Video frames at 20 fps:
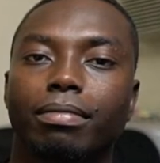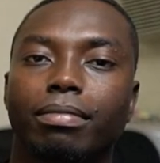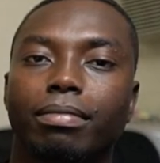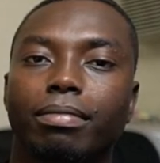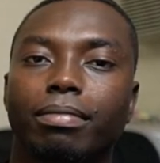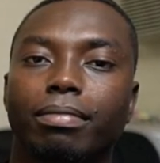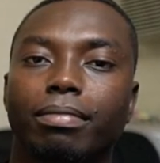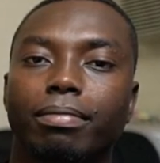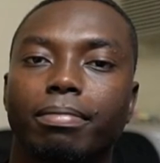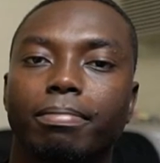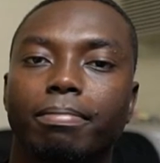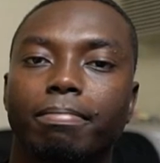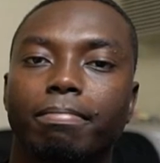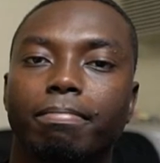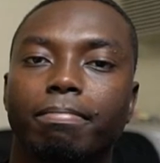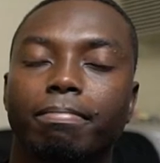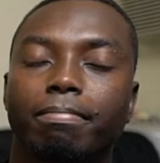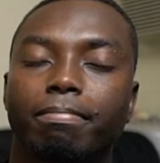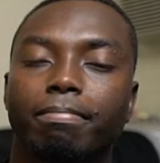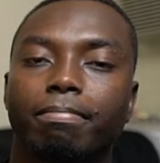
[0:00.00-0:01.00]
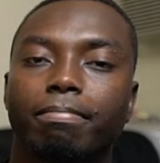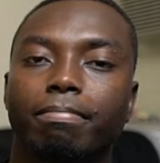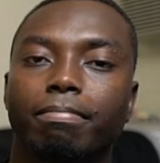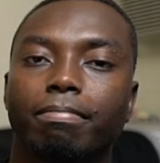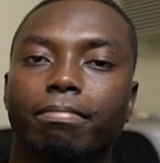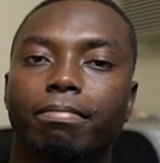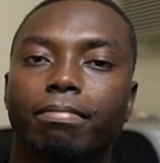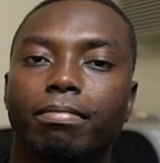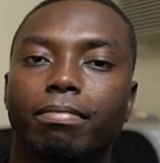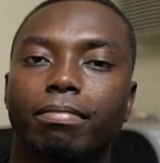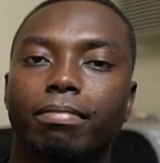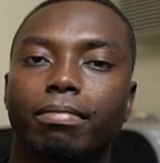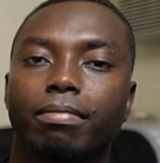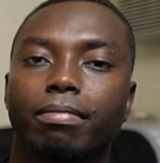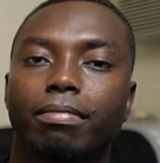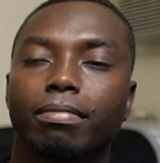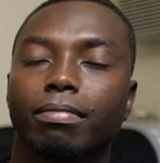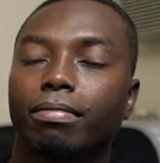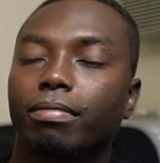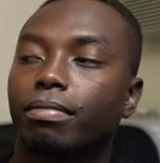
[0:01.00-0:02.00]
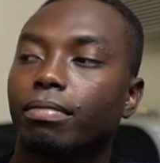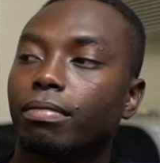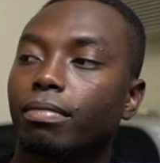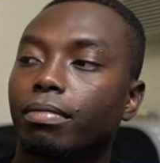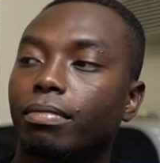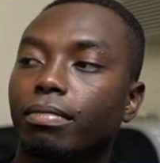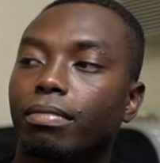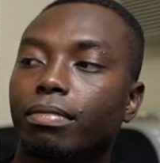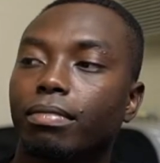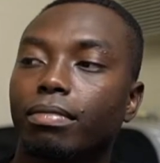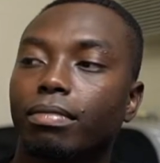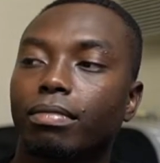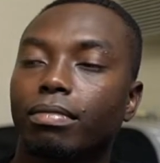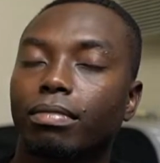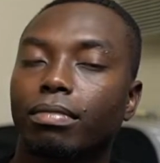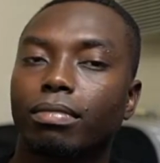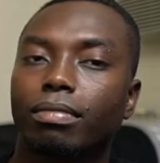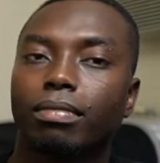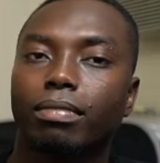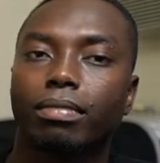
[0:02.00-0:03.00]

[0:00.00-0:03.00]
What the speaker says: This person isn't speaking.